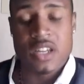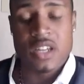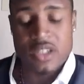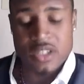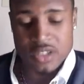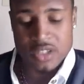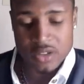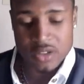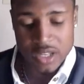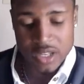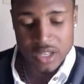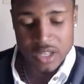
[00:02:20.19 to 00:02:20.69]

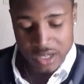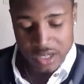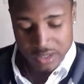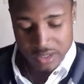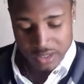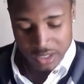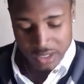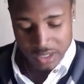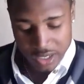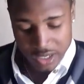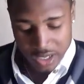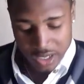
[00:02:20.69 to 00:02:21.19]
so they get in
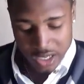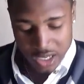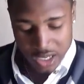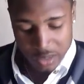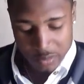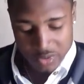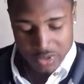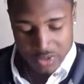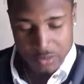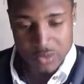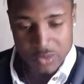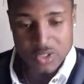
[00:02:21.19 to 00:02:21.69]
the
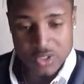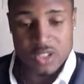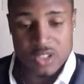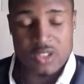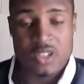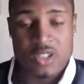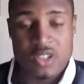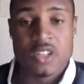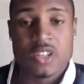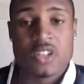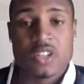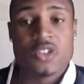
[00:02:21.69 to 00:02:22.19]
games, which
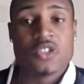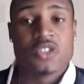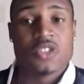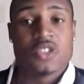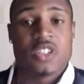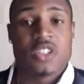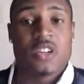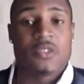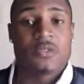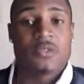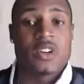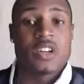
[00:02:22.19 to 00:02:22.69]
is
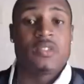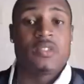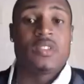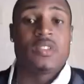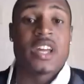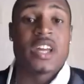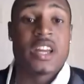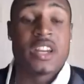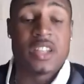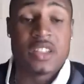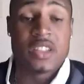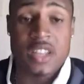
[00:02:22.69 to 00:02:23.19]
usually in front of
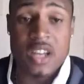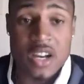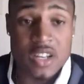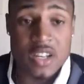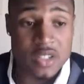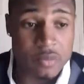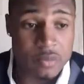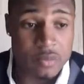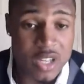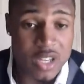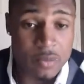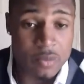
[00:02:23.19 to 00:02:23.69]

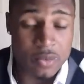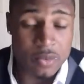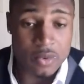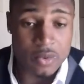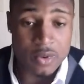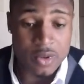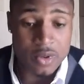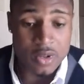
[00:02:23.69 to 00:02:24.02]
90,000 people.